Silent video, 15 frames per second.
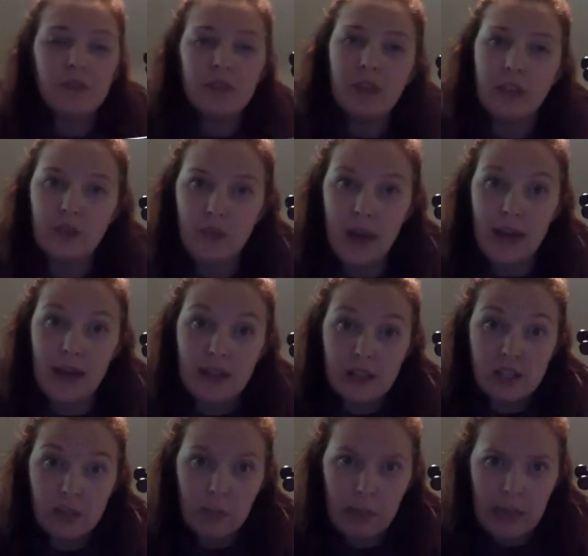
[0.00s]
that's right,
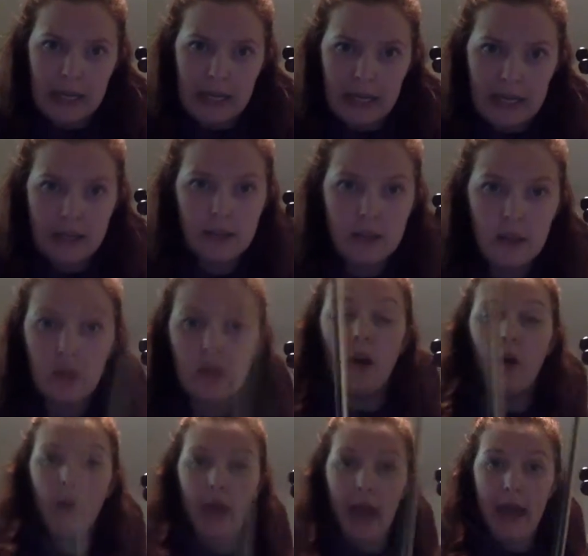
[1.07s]
speed.
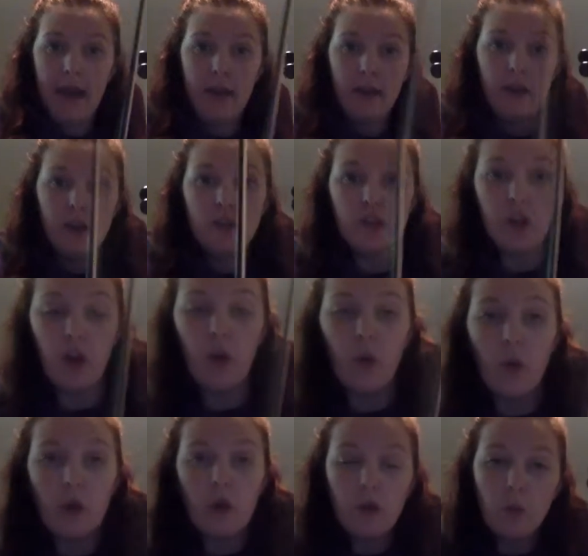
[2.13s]
Okay? So
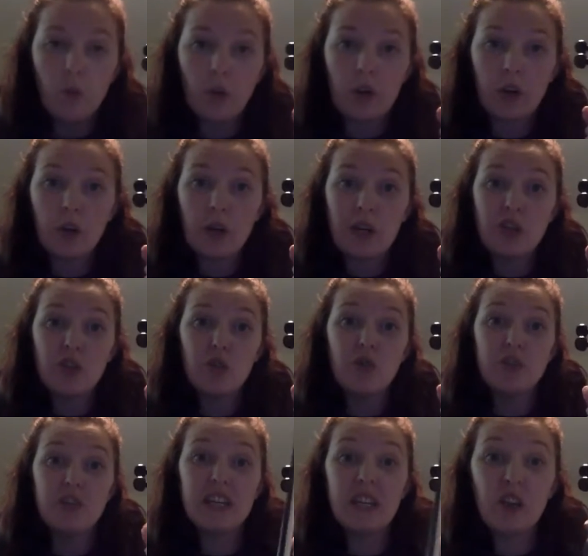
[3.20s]
we're going to
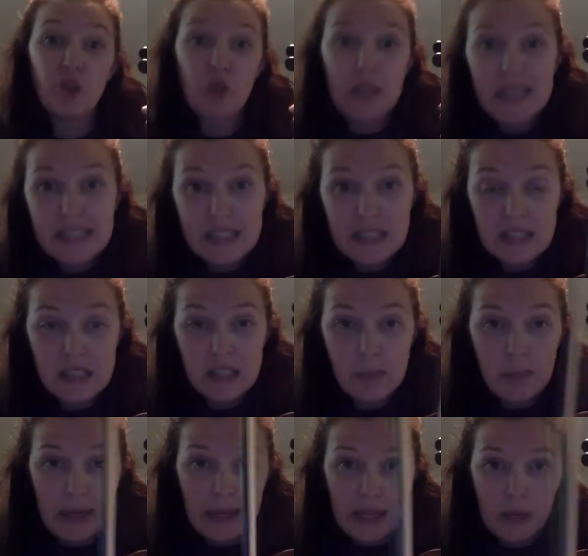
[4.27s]
decrease the
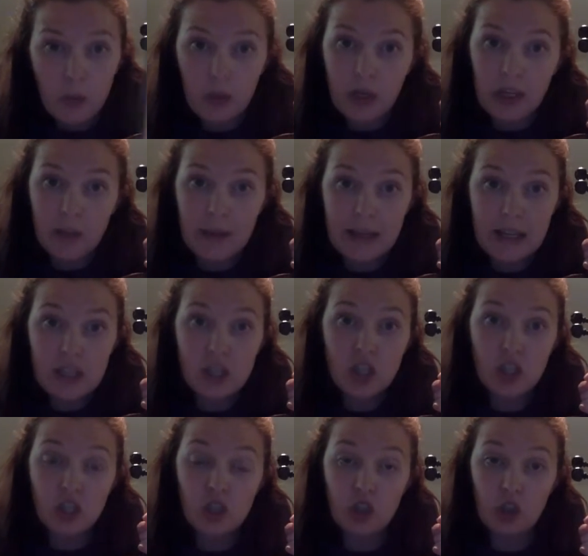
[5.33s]
speed. We're going to make it
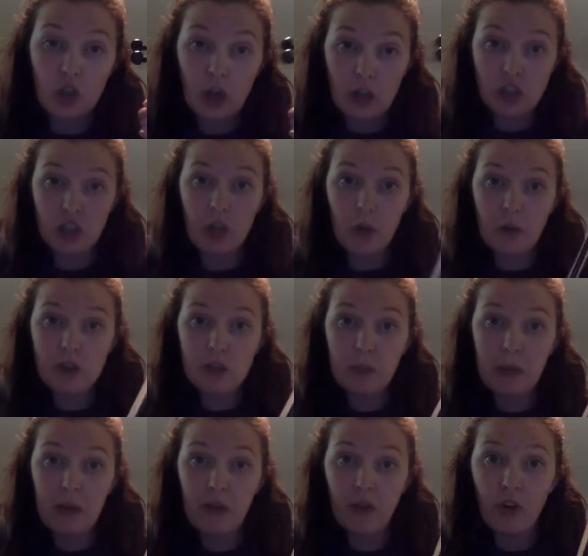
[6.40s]
a slower
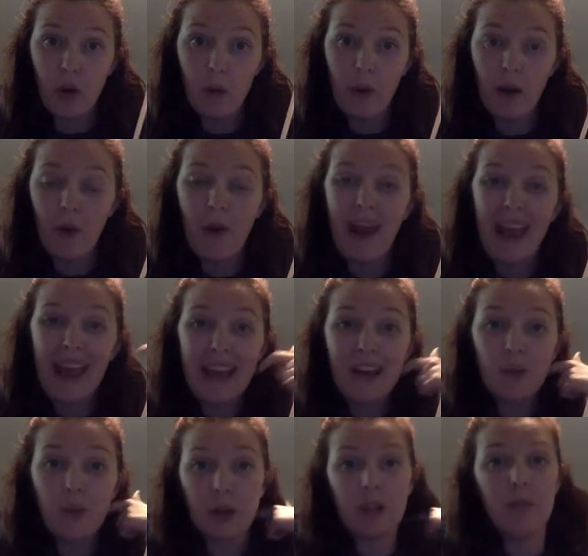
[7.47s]
speed for our bow,
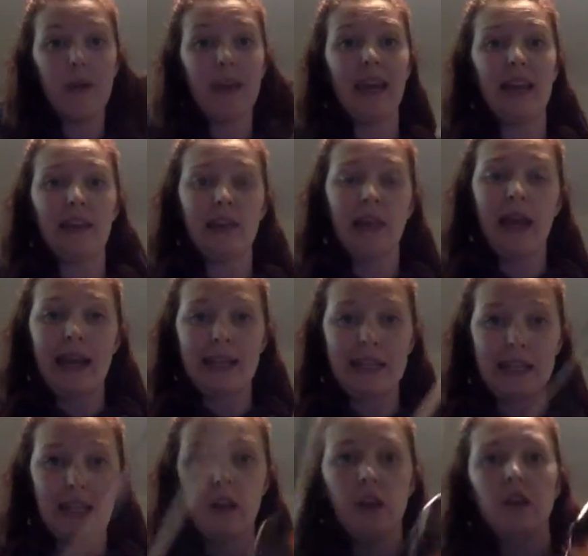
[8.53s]
and we're going to make it
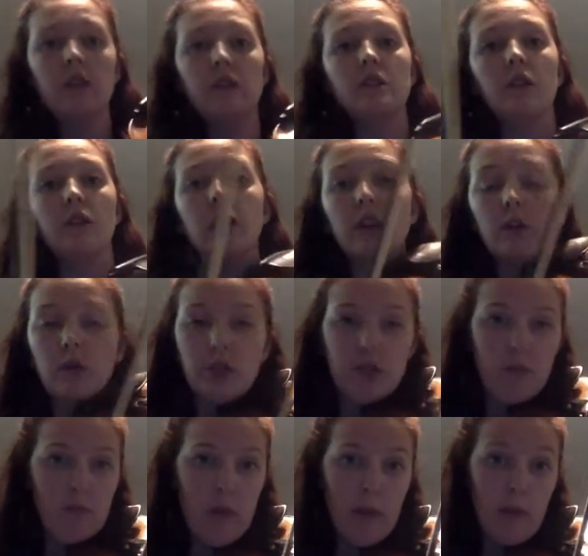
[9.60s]
light. So here
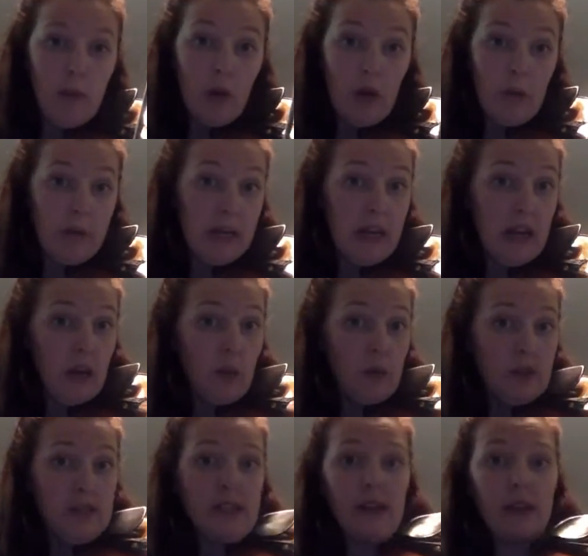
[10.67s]
was maybe what a piano
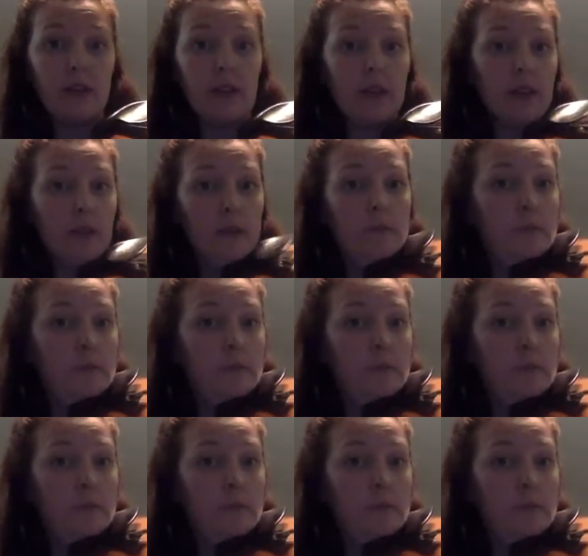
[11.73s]
would sound like.